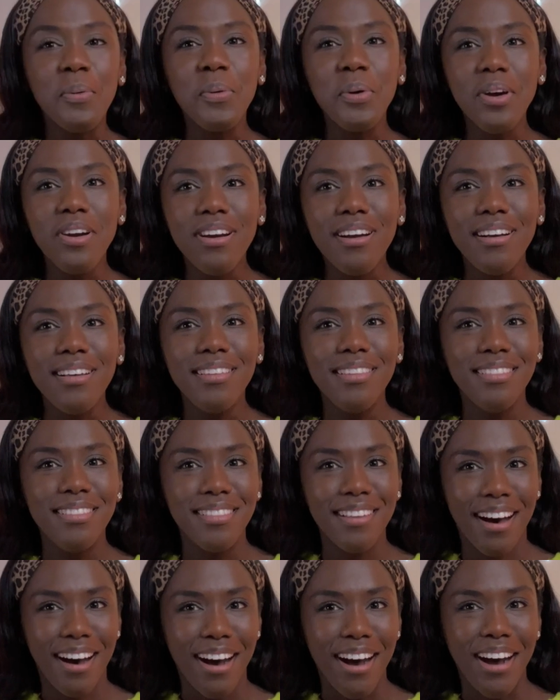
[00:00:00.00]
were a
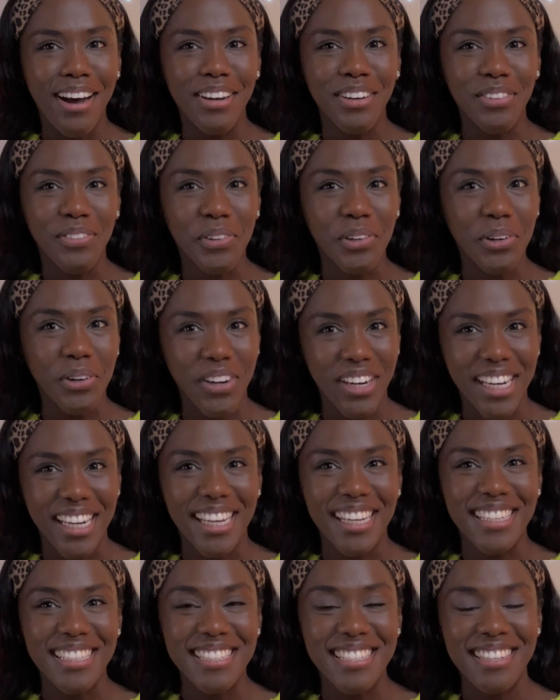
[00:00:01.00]
lot of
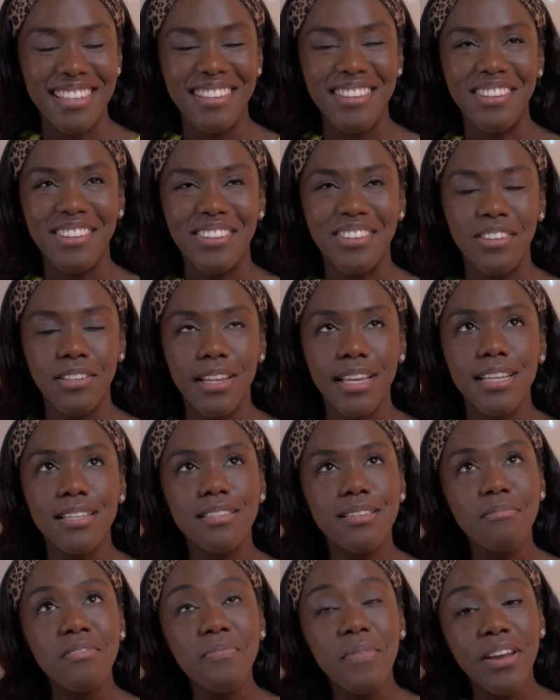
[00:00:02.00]
critics, you know, like
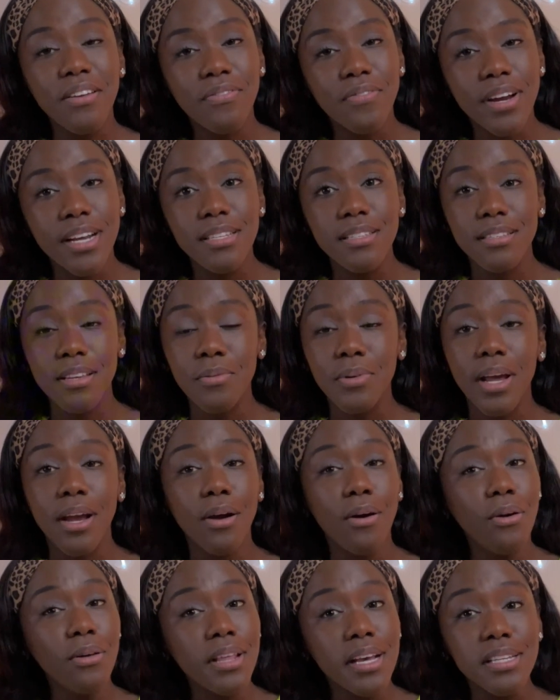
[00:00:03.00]
some of my friends, they were like,
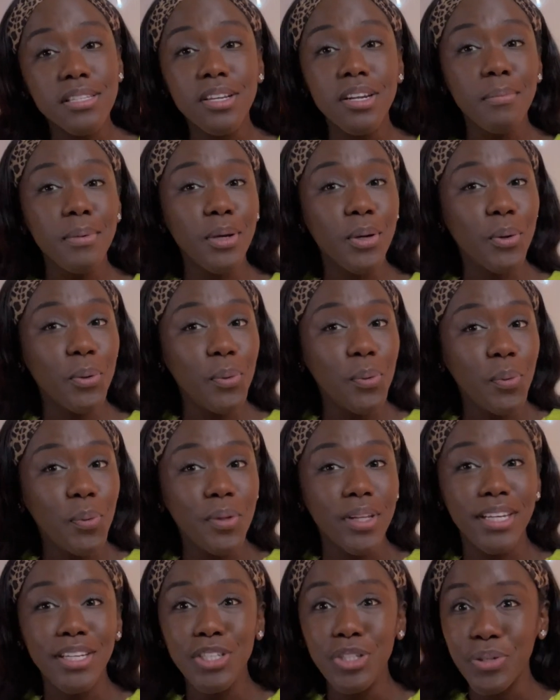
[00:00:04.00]
oh, that's going to be
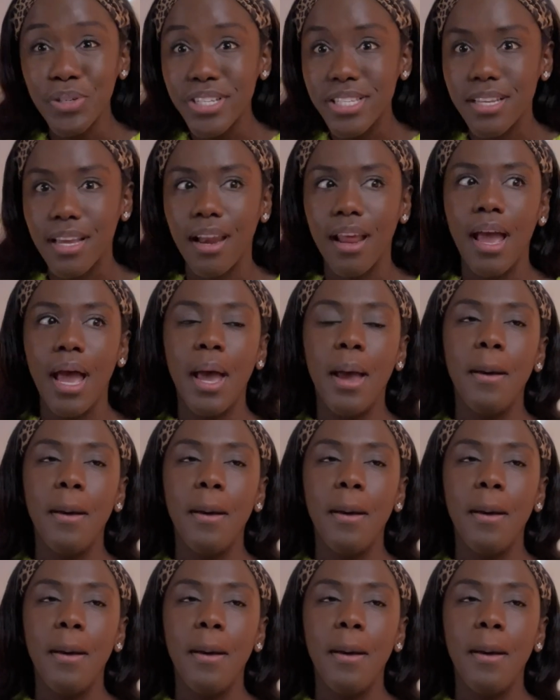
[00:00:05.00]
cool and interesting.